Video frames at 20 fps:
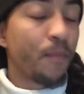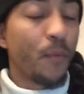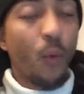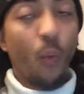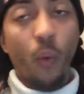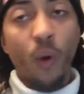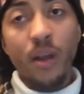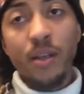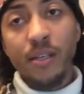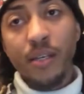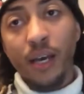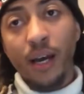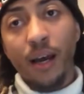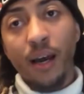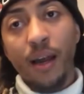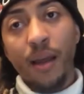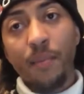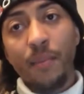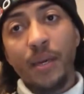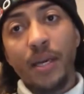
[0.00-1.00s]
One
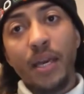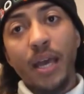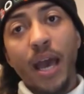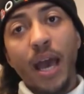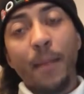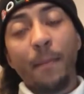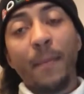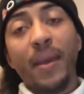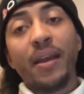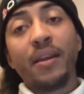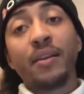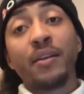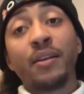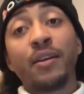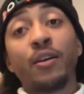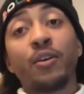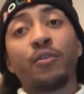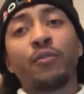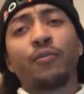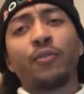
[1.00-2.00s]
time he had made a
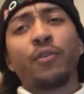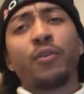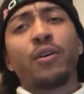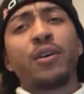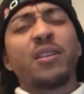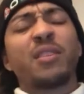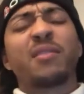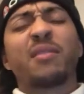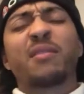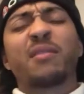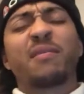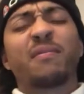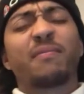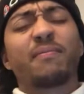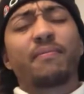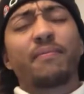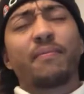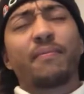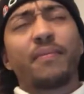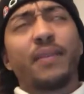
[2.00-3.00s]
deal for his
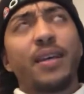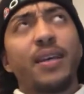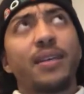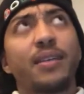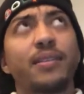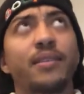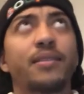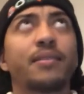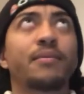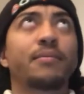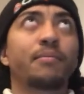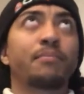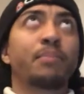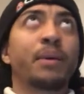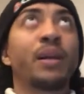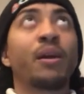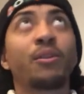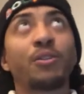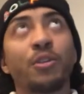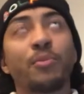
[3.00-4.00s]
his
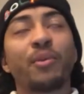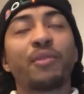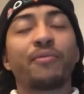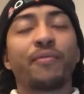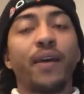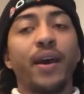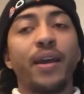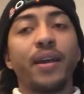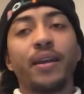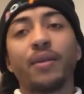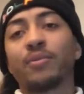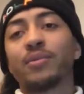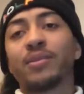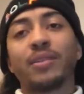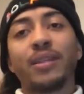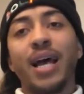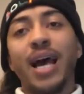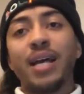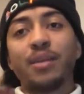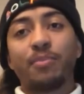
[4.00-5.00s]
penultimate fight. It was
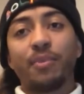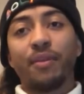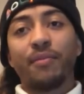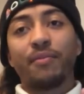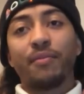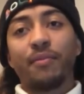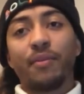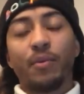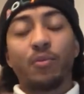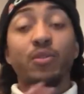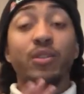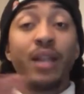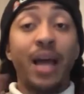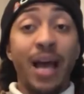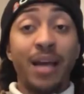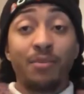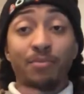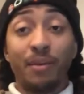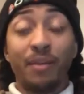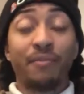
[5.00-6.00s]
his last big it was
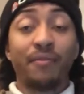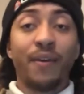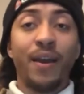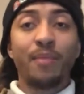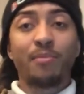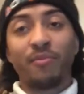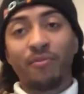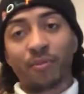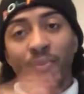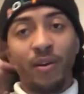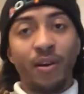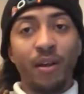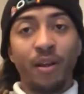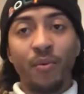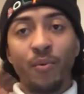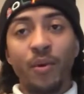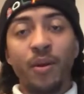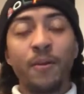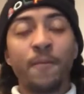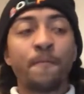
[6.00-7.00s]
last big fight before
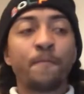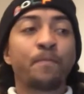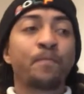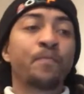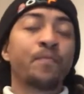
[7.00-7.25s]
another one,